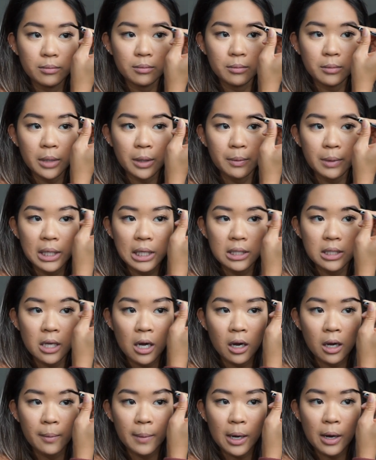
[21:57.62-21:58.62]
we can
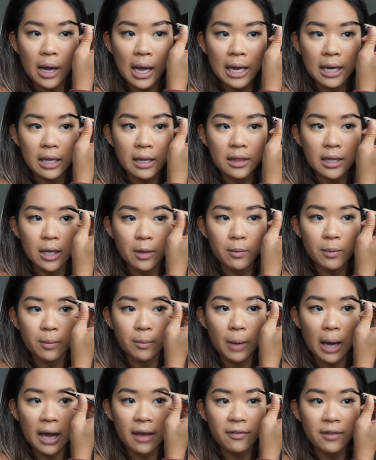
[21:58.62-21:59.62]
talk about anything.
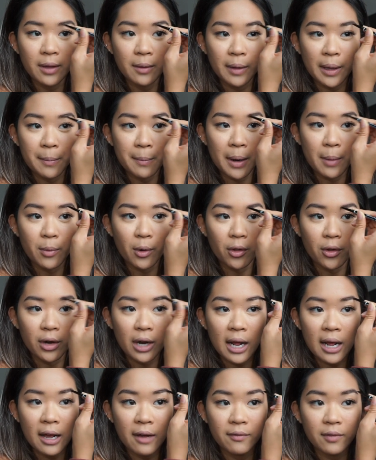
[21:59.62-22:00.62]
I feel like my brother and
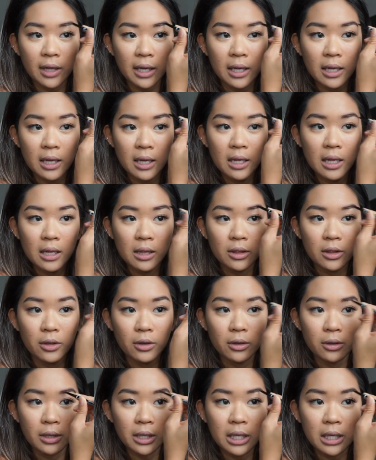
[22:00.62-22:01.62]
I have like
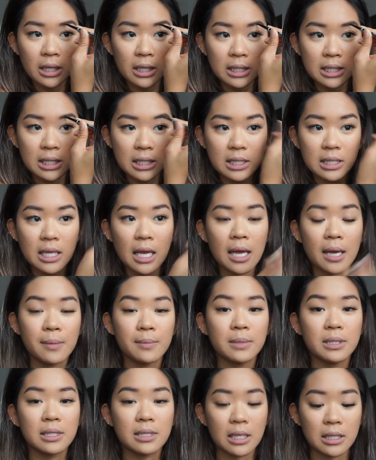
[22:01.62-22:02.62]
literally the
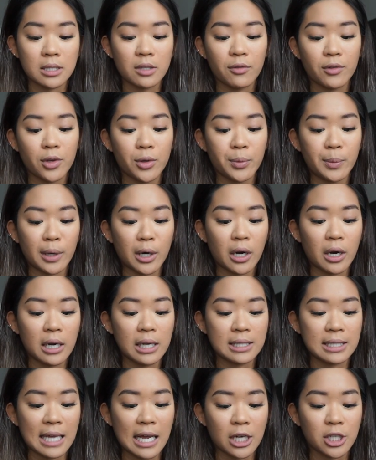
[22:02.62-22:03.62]
same sense of humor.
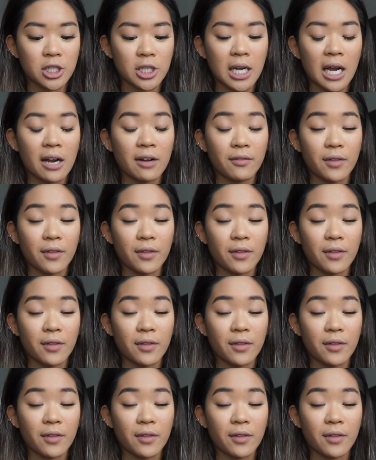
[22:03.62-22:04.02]
It's actually kind